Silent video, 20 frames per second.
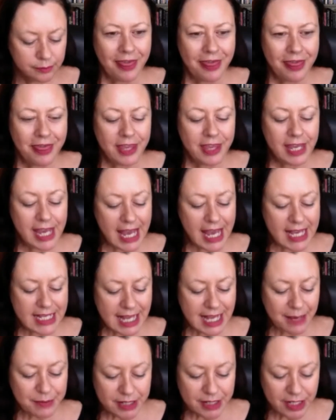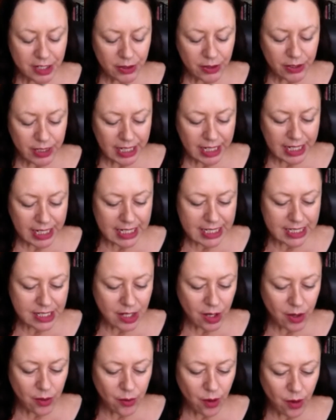Yes, absolutely.
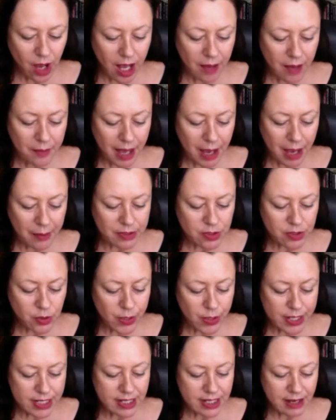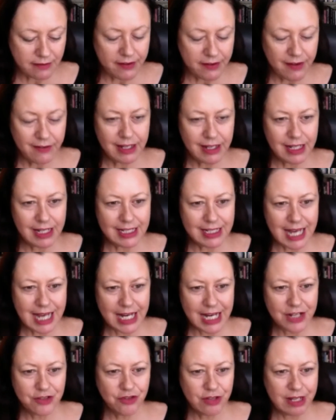So I was always a very
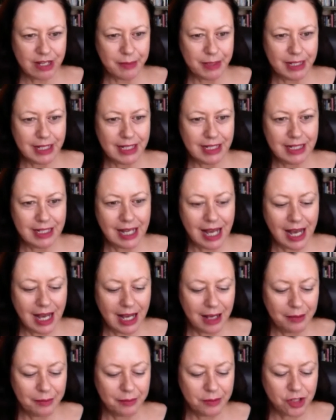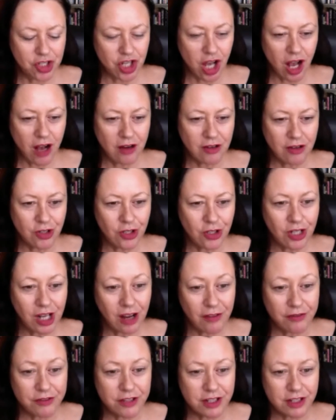daydreamy child who
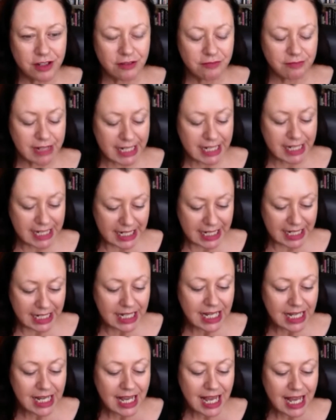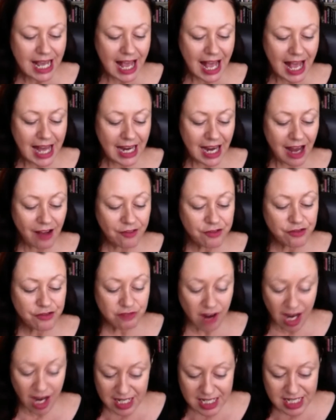loved reading and loved
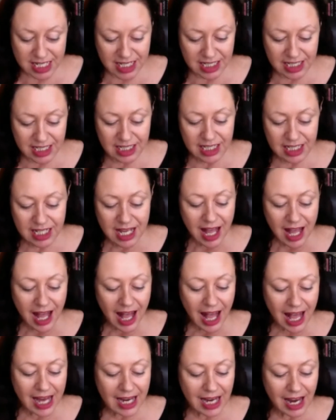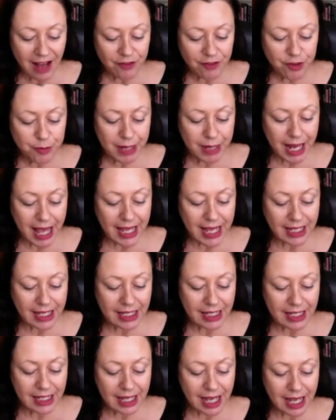writing and loved
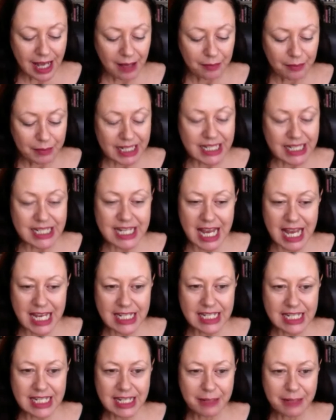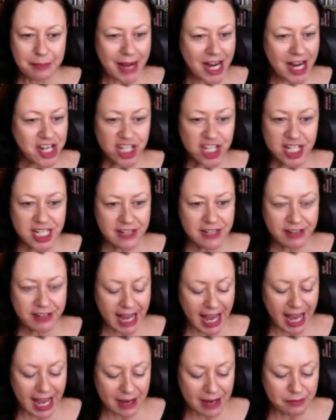playing intense imaginative
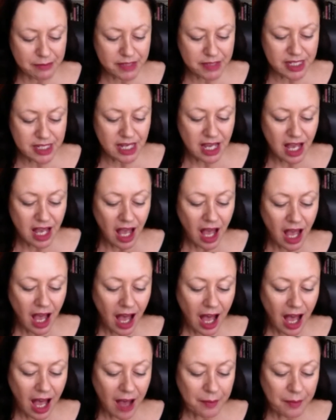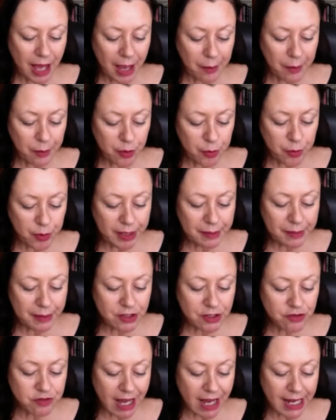games. I was pretty
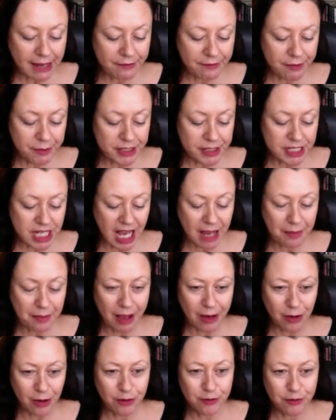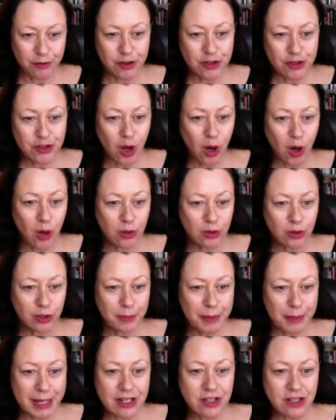much writing from the time I could first hold a
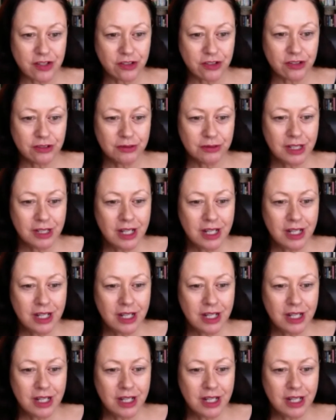pencil.